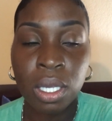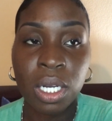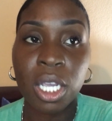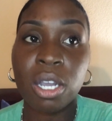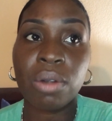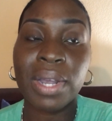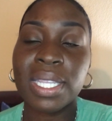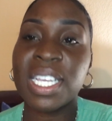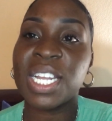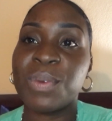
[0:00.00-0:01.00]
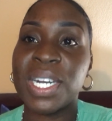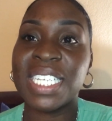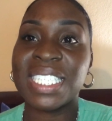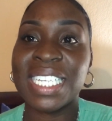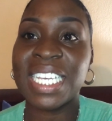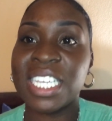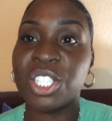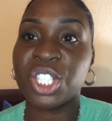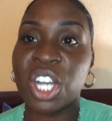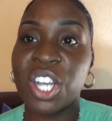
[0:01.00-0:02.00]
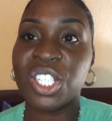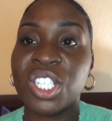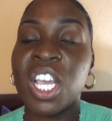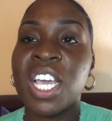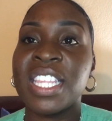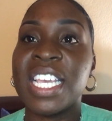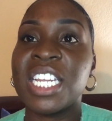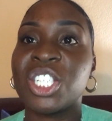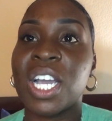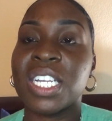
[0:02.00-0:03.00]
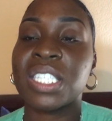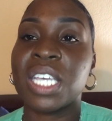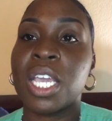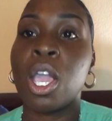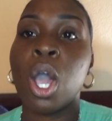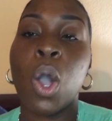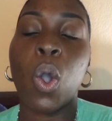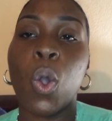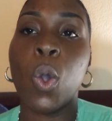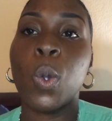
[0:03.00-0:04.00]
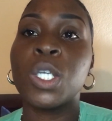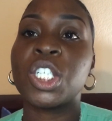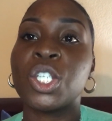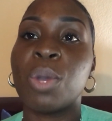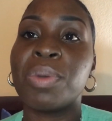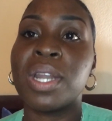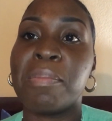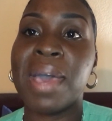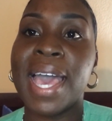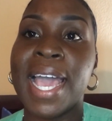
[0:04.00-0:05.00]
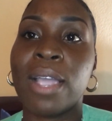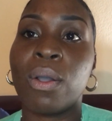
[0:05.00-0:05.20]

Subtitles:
They correct it, and when they see they getting charged, then they try to say, oh, she opened the bag.